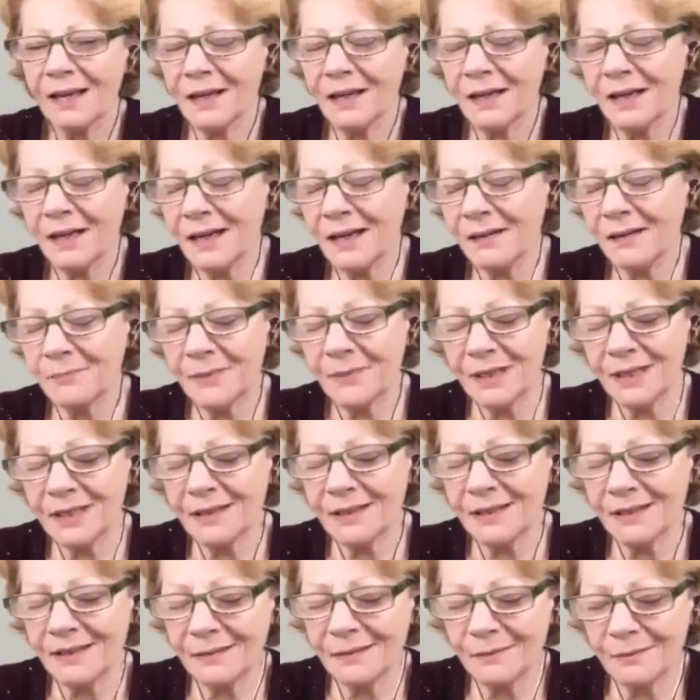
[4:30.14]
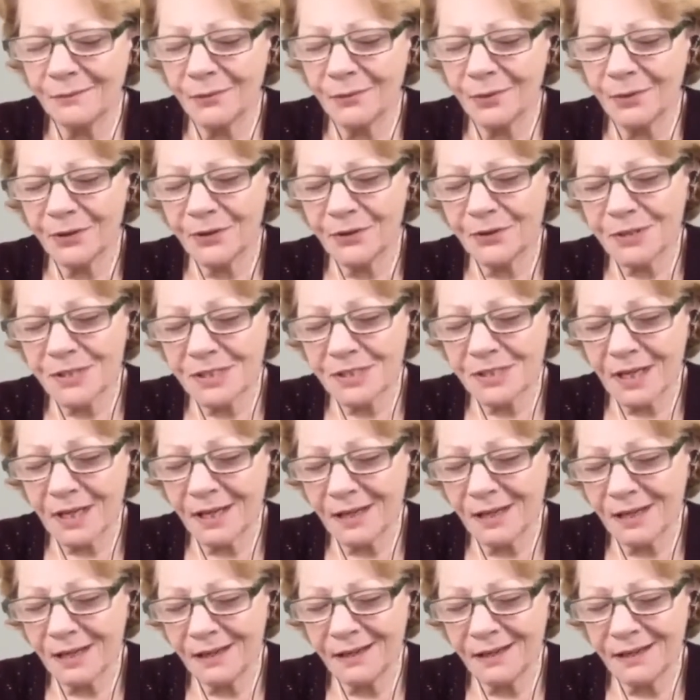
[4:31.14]
I mean, what you're saying
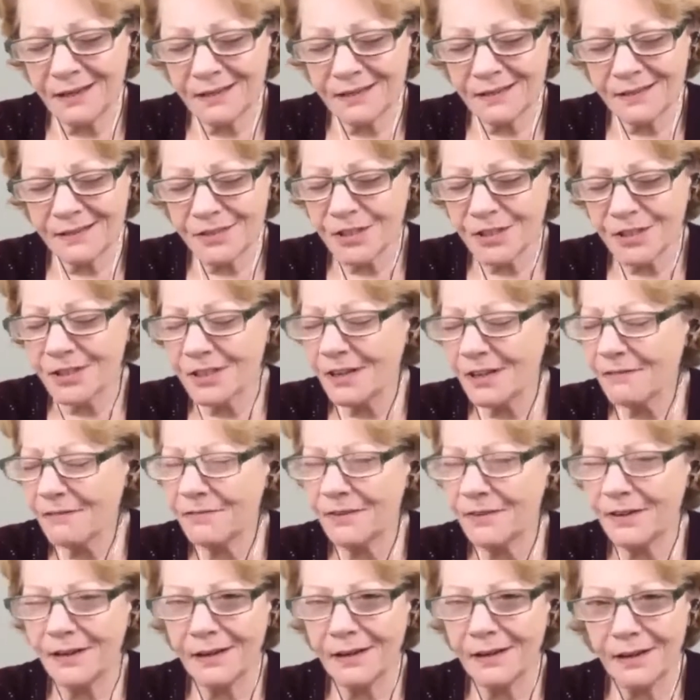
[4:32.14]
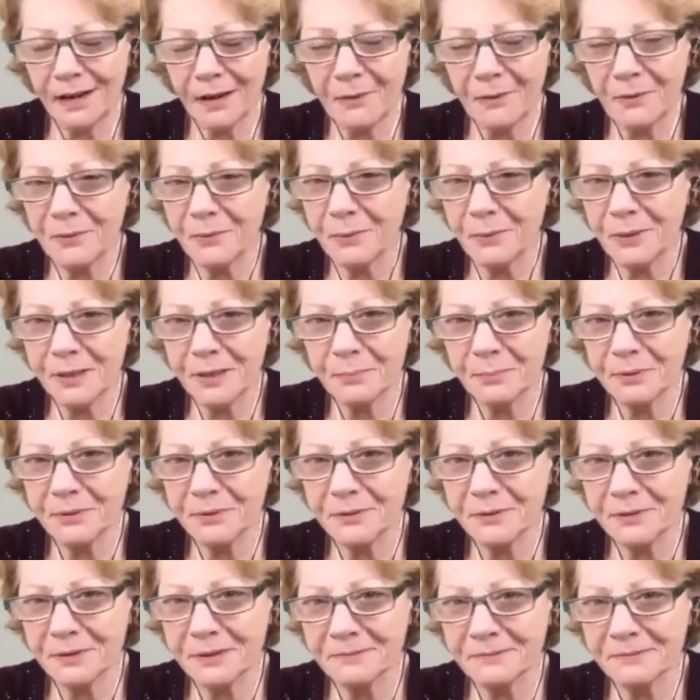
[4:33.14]
is you're never alone with a book.